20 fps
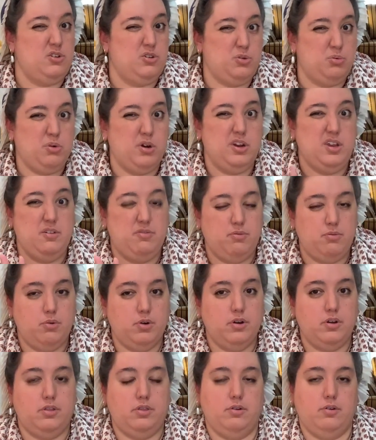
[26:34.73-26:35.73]

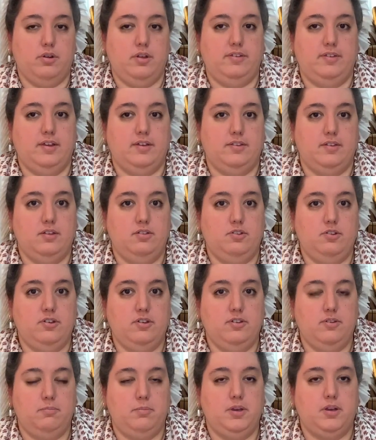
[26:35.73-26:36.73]
24 to 36
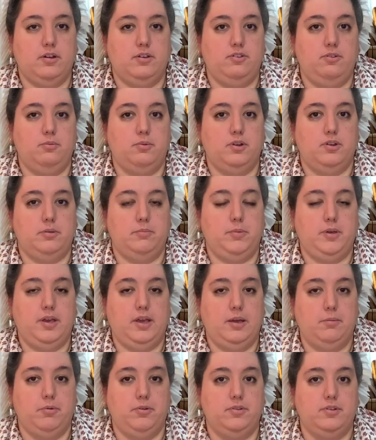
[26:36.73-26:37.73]
inches because you want to
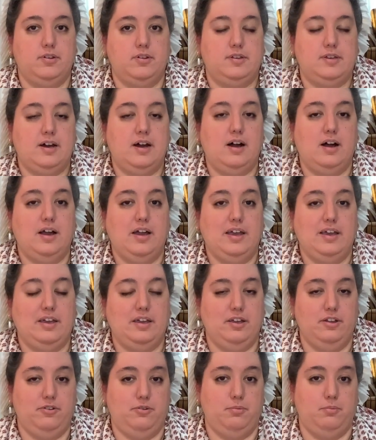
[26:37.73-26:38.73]
be able to tie
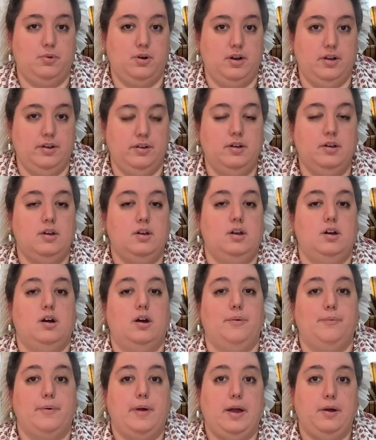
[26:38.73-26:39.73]
each one
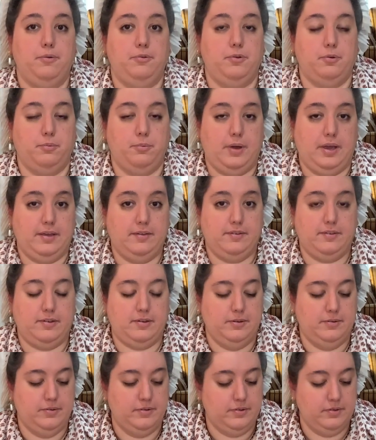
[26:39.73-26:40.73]
around your
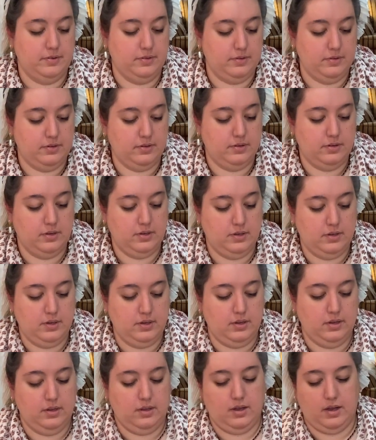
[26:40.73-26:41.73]
waist.
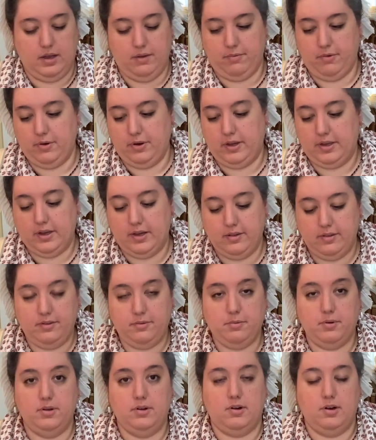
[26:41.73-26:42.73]
I've already cut
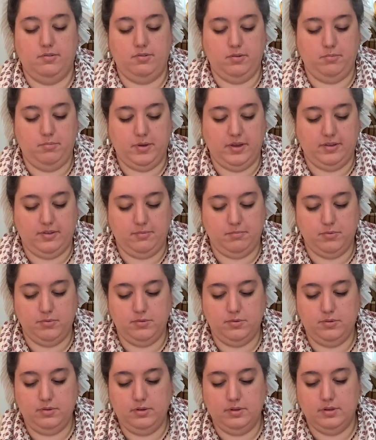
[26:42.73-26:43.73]
this one off of my
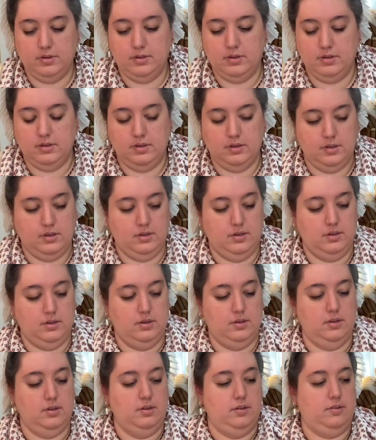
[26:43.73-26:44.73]
spool,
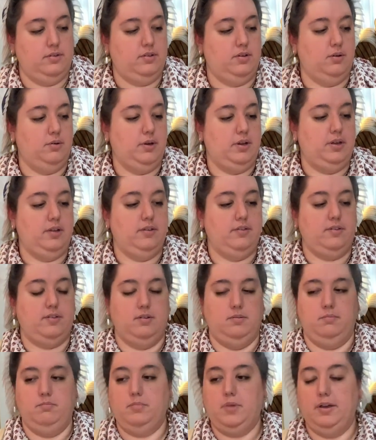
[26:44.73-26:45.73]
so it
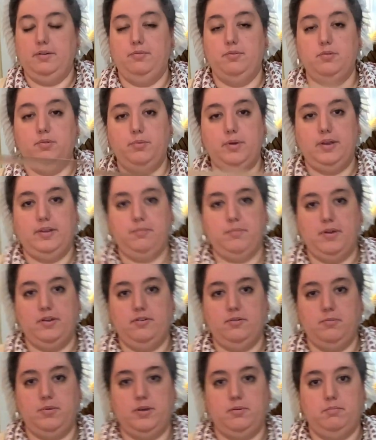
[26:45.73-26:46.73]
is my full waist
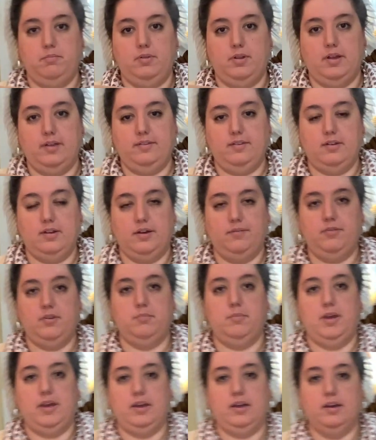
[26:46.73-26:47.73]
measurement plus enough
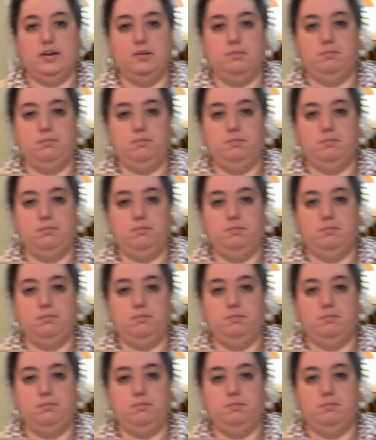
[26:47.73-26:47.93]
to make